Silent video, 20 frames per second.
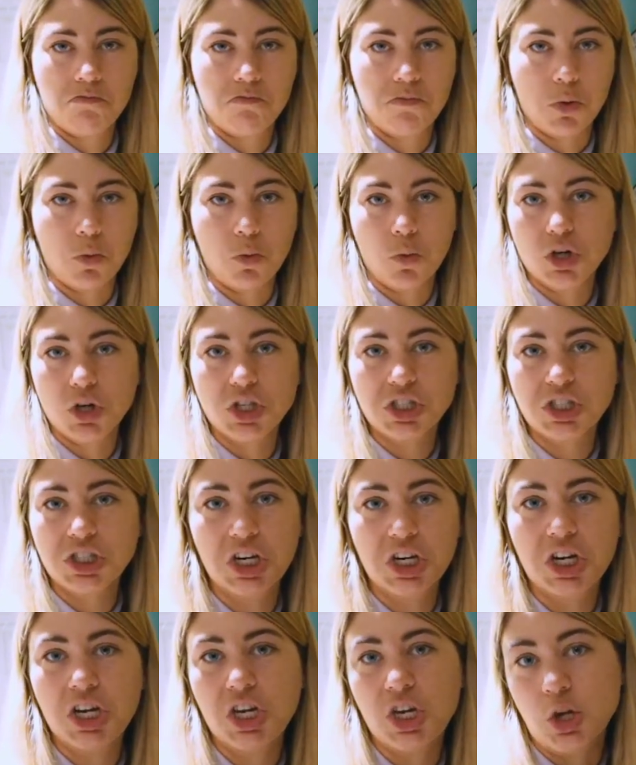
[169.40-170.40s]
But we're just
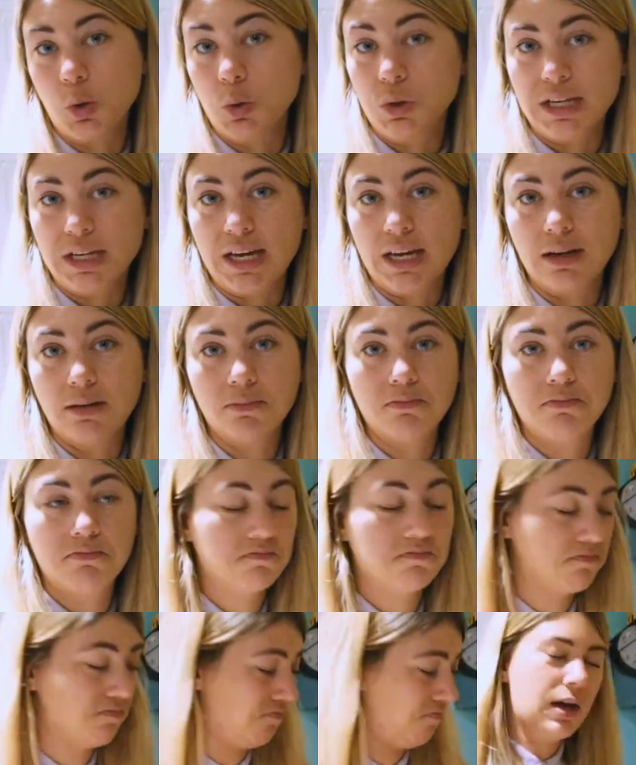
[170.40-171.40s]
gonna use it.
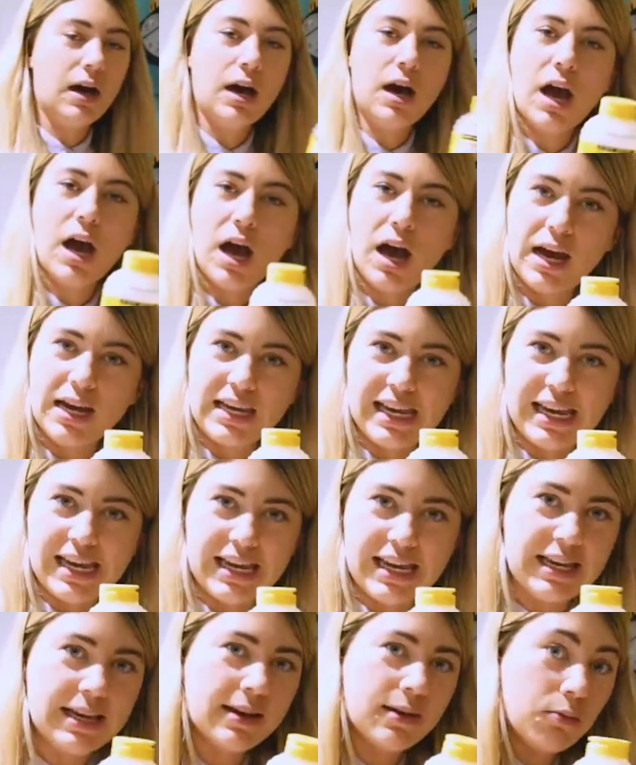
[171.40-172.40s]

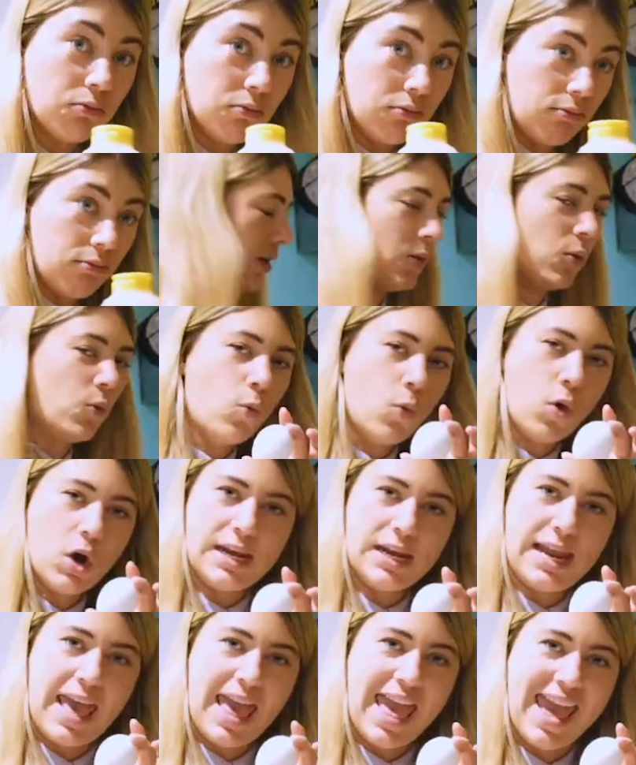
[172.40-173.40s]
Honey,
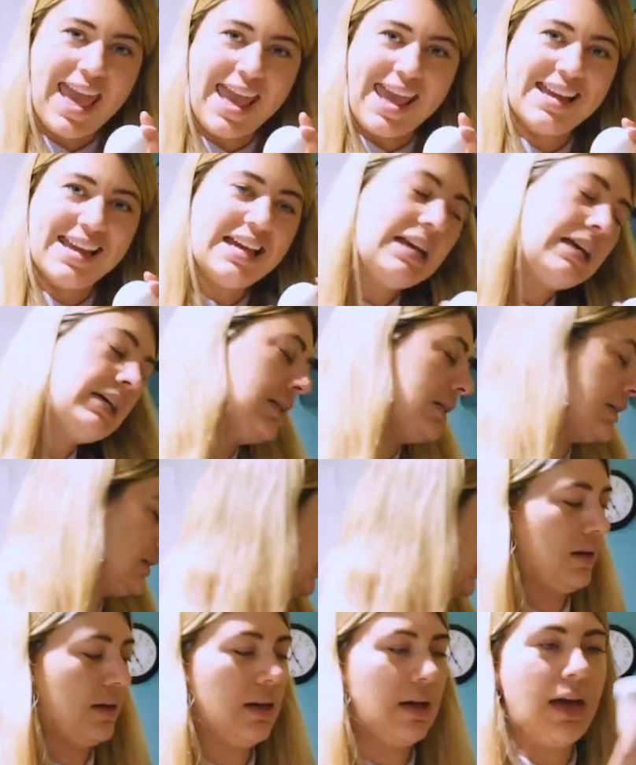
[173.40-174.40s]
1 egg,
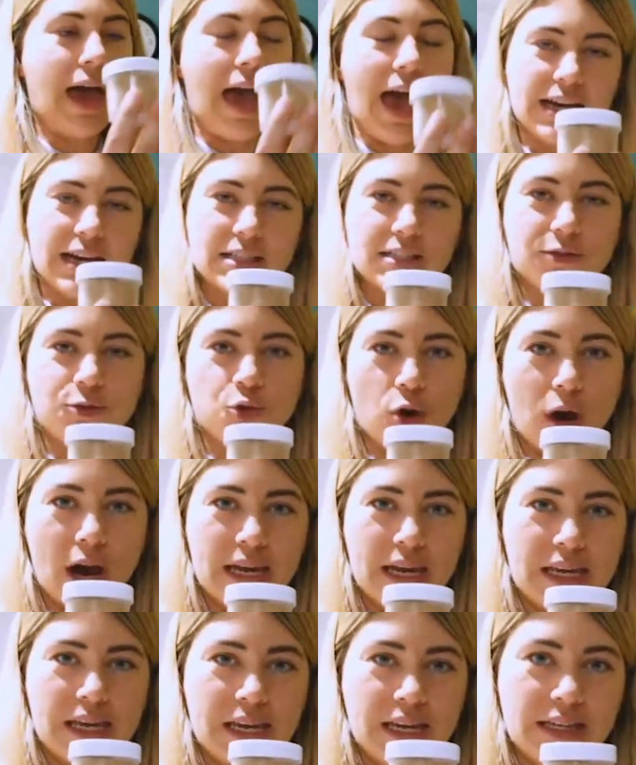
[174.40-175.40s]
active
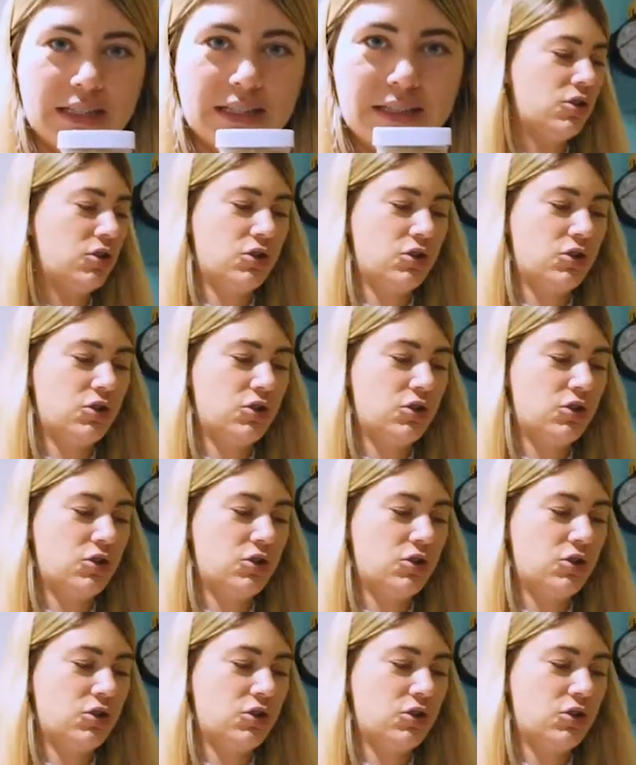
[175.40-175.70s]
dry yeast,